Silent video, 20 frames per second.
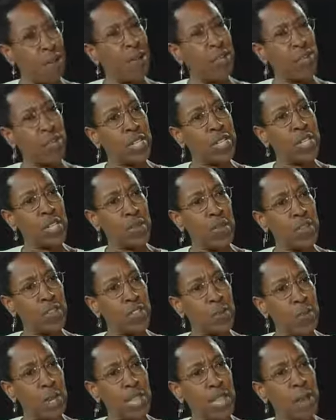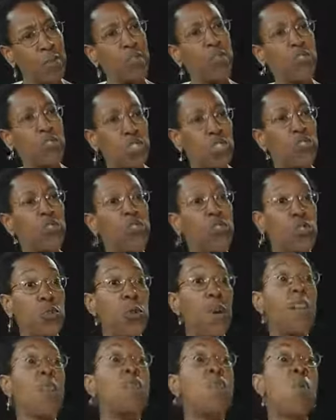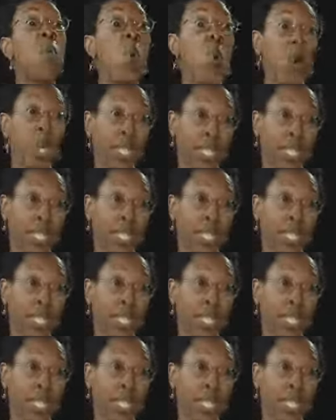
addressing most of my language to the students who have more